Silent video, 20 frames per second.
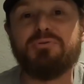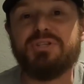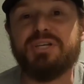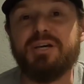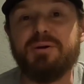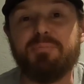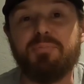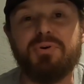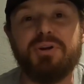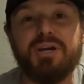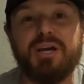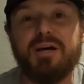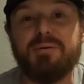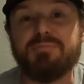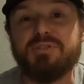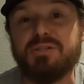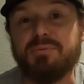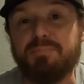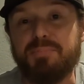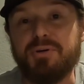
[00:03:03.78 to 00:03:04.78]
tip when it
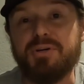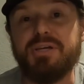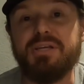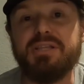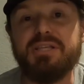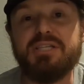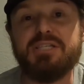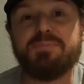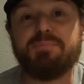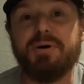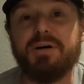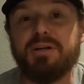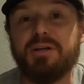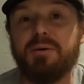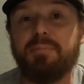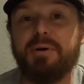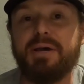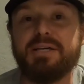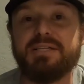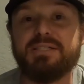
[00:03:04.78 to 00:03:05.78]
comes to booking these spot
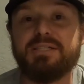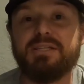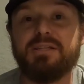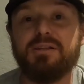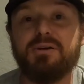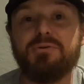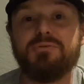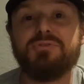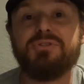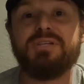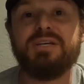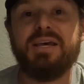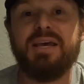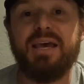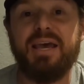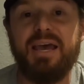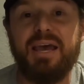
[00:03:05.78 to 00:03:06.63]
capacity loads,